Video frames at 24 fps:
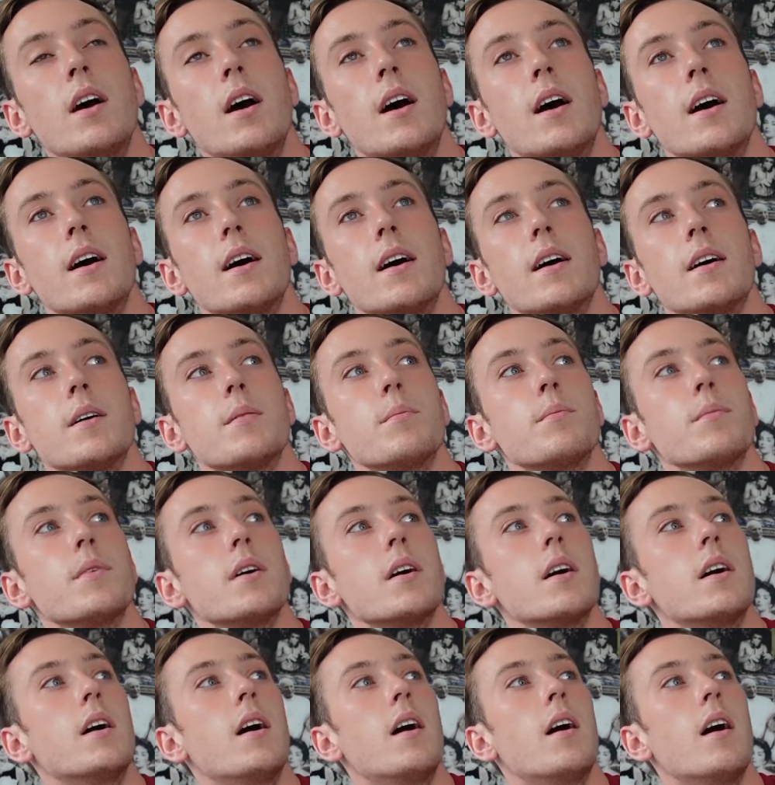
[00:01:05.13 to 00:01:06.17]

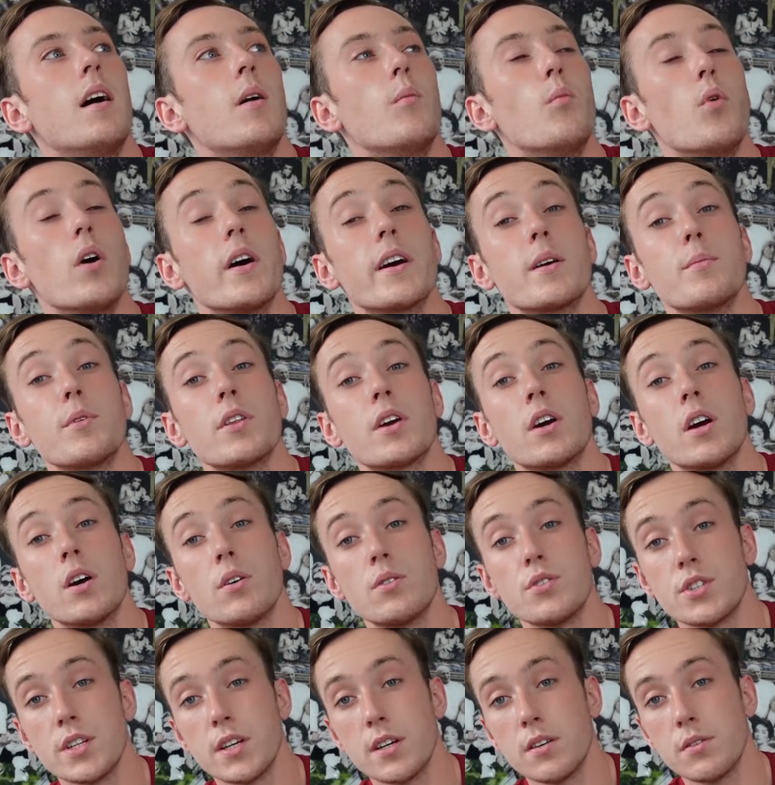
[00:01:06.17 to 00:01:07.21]
Working with a
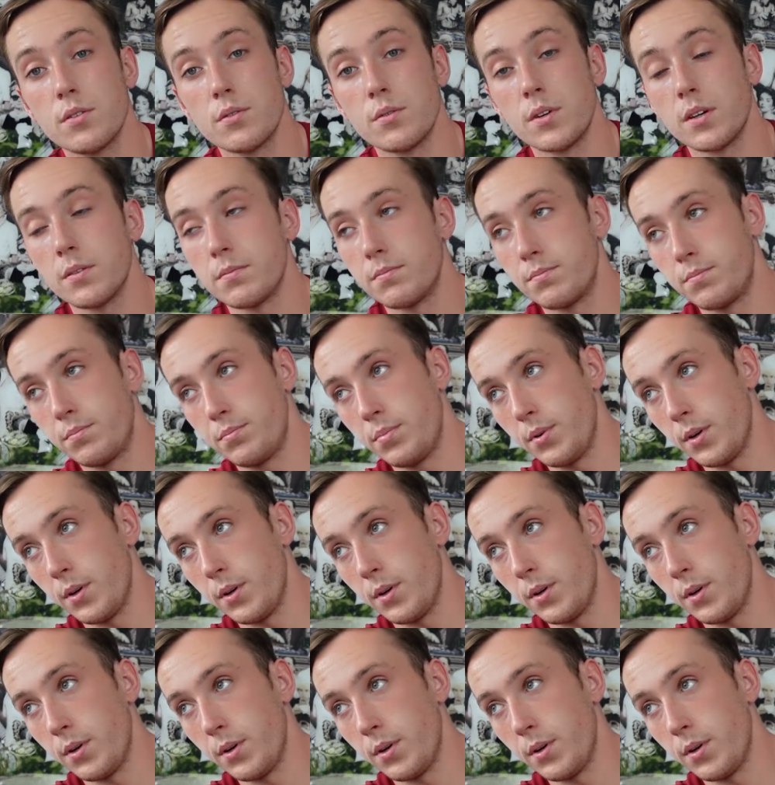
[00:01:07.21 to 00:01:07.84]
coach now who I'll